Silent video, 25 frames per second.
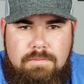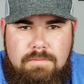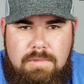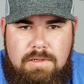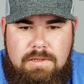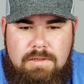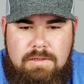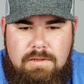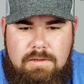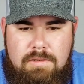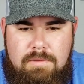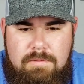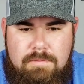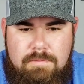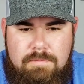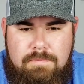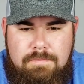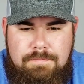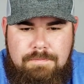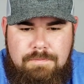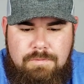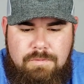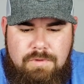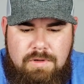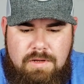
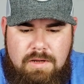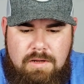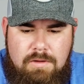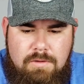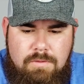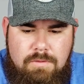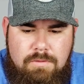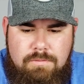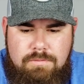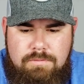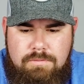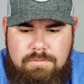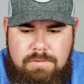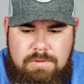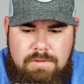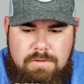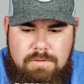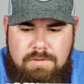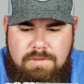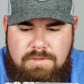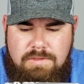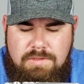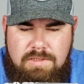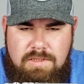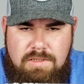We're not going to
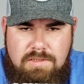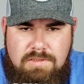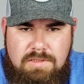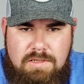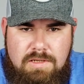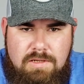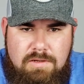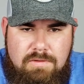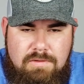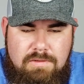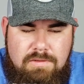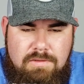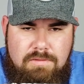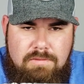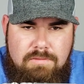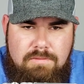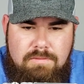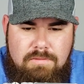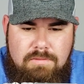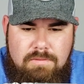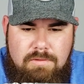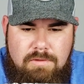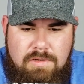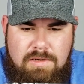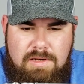go into detail and
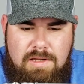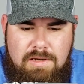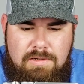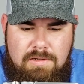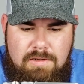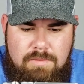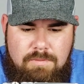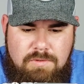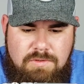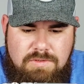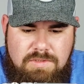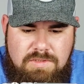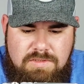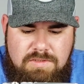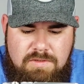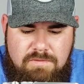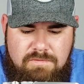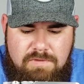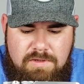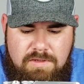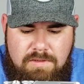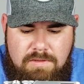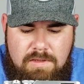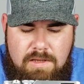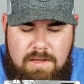looking at numbers and stuff
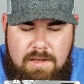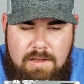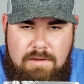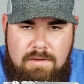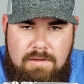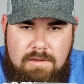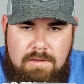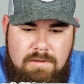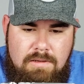like that.